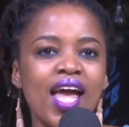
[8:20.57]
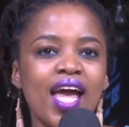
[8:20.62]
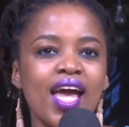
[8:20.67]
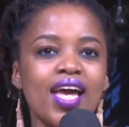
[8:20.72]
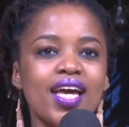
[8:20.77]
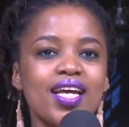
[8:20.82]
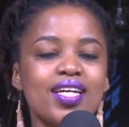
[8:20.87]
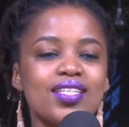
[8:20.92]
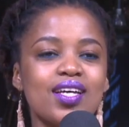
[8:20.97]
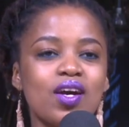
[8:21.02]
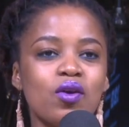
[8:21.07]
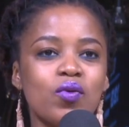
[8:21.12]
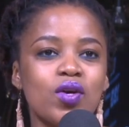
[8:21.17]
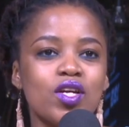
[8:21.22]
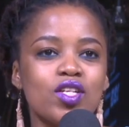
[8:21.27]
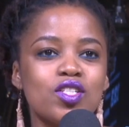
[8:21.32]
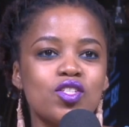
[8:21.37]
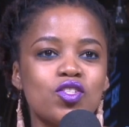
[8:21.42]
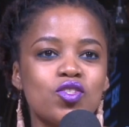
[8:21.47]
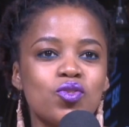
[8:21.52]
and I
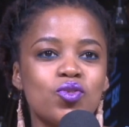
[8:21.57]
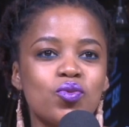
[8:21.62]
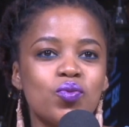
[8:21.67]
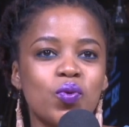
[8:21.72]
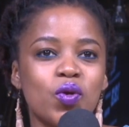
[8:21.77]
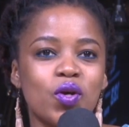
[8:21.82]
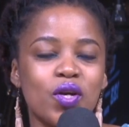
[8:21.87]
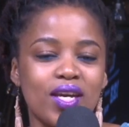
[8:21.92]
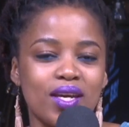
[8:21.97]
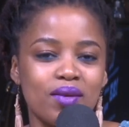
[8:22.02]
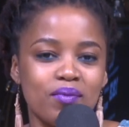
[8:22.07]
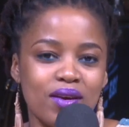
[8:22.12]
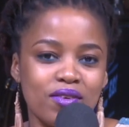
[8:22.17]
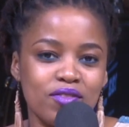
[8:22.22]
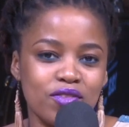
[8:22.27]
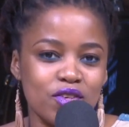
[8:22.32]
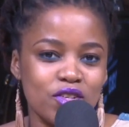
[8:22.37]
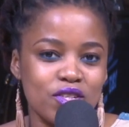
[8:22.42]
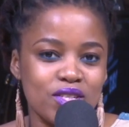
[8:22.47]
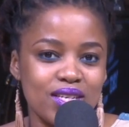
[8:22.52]
went to work in my
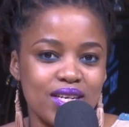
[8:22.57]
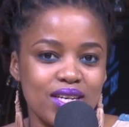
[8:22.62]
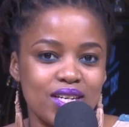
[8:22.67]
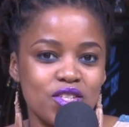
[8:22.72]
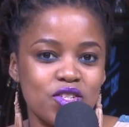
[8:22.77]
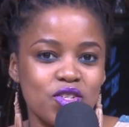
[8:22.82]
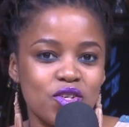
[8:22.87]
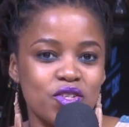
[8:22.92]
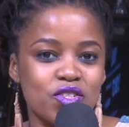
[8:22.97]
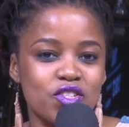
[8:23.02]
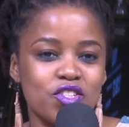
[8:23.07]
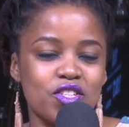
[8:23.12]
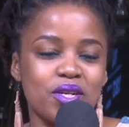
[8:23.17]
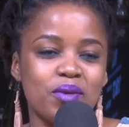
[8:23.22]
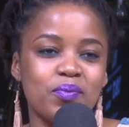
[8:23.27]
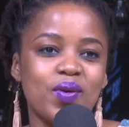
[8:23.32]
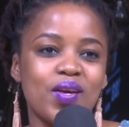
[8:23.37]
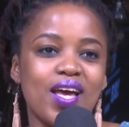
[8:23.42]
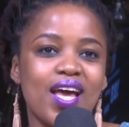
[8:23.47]
first internship.